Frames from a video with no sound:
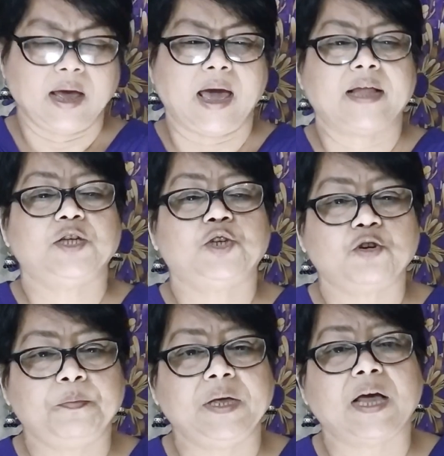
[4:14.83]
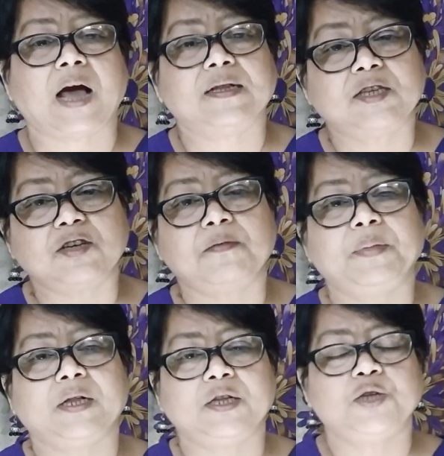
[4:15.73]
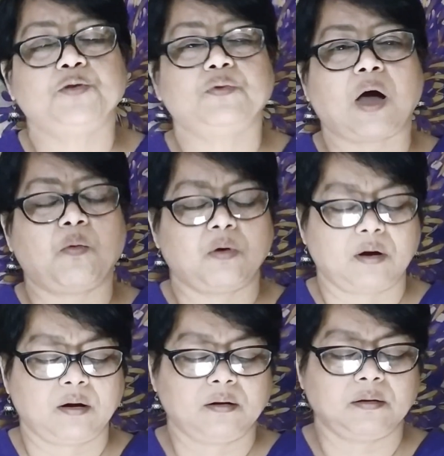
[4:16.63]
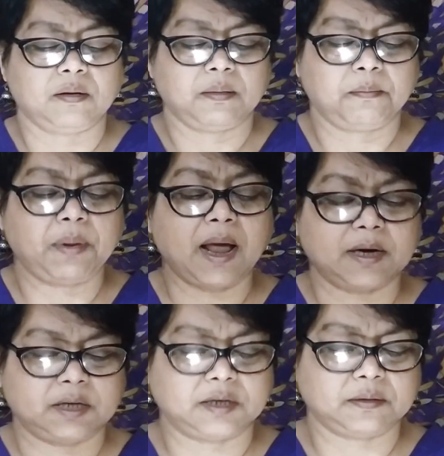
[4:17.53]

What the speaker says: and should be answerable to our blood.